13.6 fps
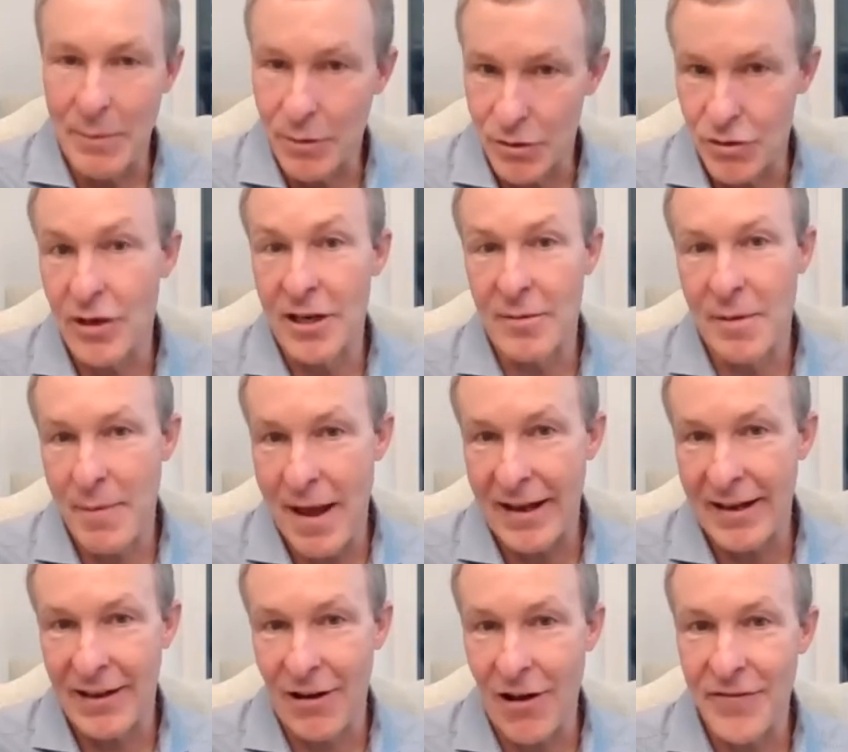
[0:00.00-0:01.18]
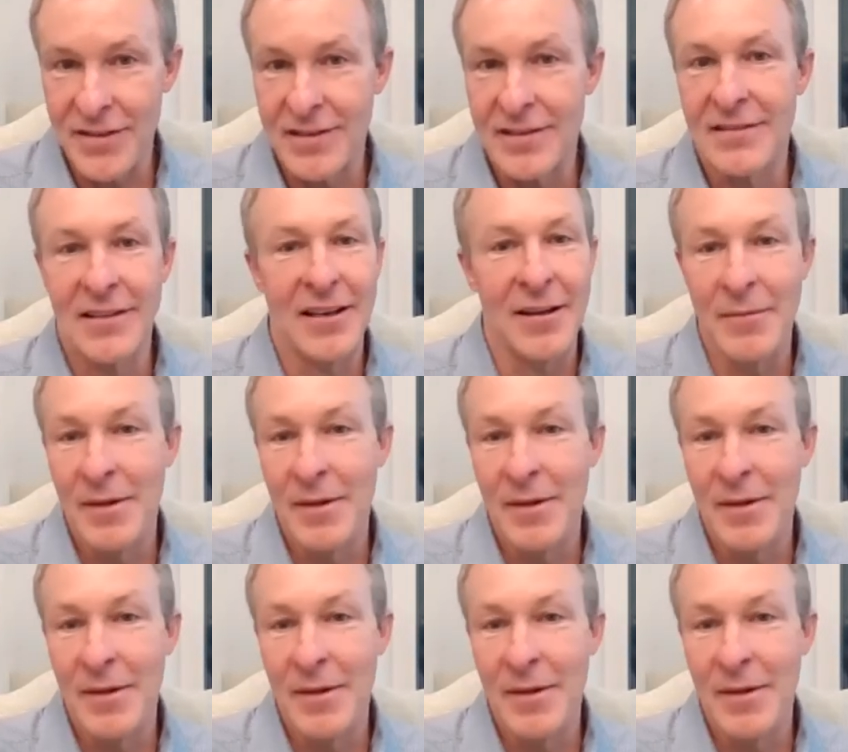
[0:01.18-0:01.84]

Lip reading: people are starting to be back in offices.